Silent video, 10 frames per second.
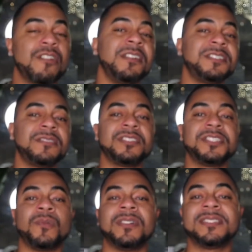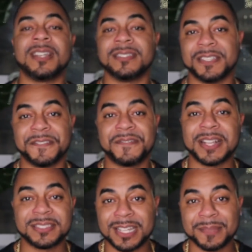Crystal just wants Sutton to
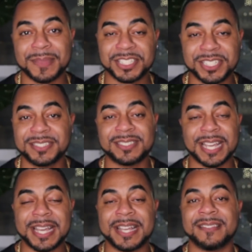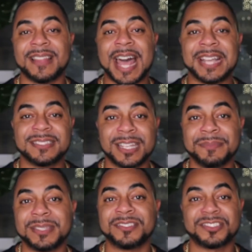fess up that she said like
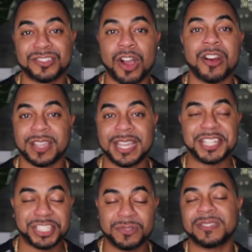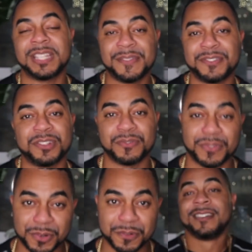something snarky as she was leaving the
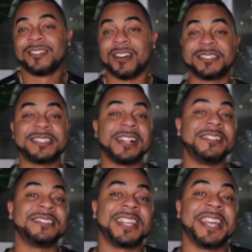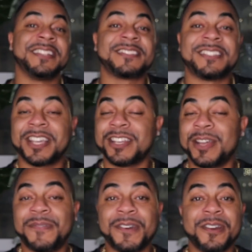room. Garcelle's again sticking up
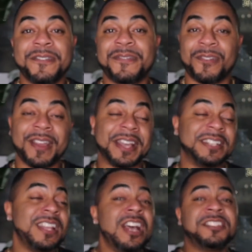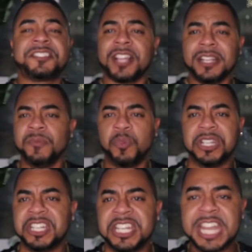for her friend. Sutton
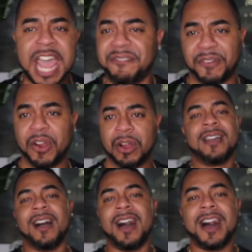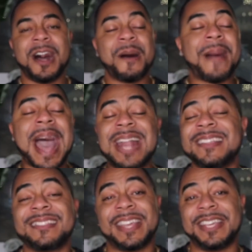would never. I
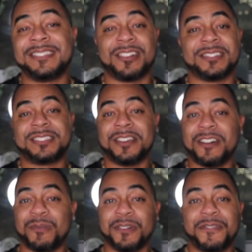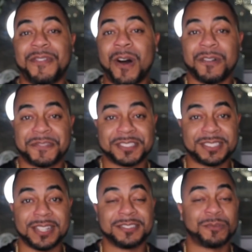didn't think Garcelle would fall for
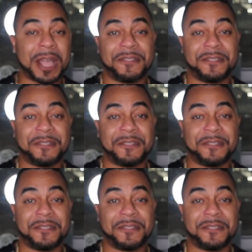Sutton's wife